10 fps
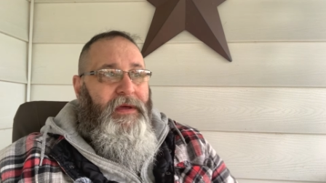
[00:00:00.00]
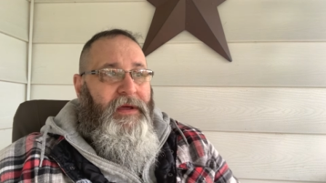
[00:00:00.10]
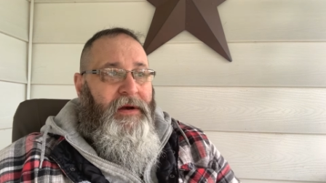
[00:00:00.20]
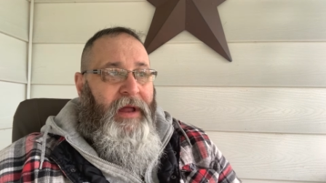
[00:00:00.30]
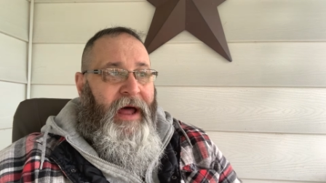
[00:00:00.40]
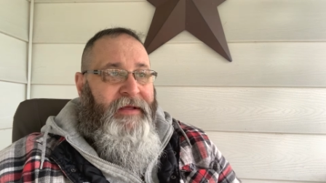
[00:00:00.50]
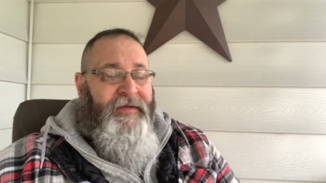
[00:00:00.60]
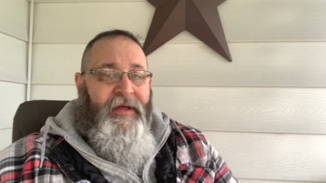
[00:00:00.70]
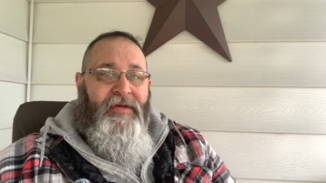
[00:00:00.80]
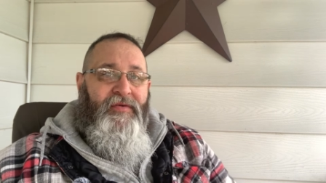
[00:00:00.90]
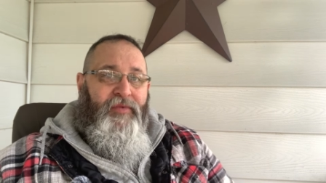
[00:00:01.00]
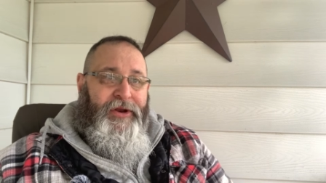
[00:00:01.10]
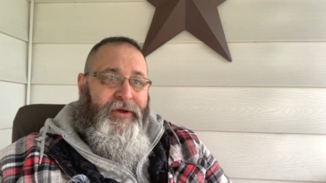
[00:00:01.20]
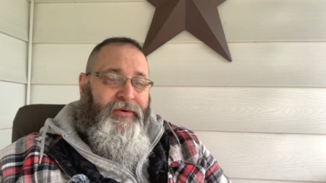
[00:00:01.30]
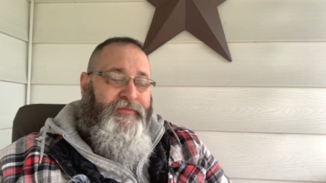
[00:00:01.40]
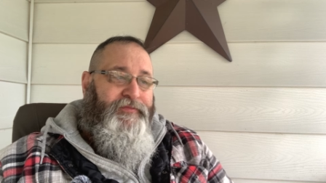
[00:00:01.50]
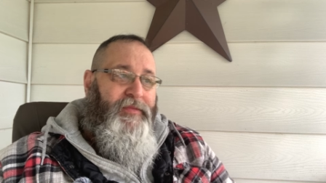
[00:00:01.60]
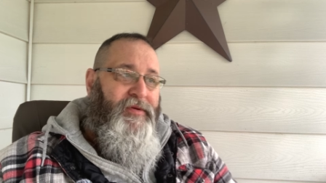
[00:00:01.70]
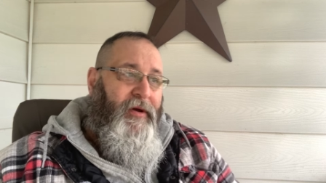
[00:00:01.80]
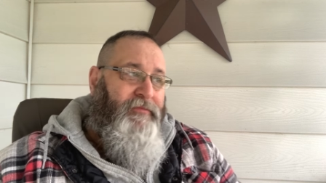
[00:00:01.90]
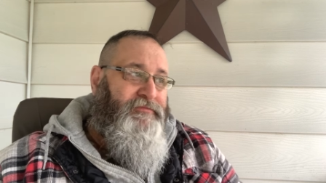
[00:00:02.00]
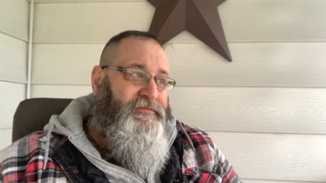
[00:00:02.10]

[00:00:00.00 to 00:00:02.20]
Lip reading: in a lot of things that we do. So,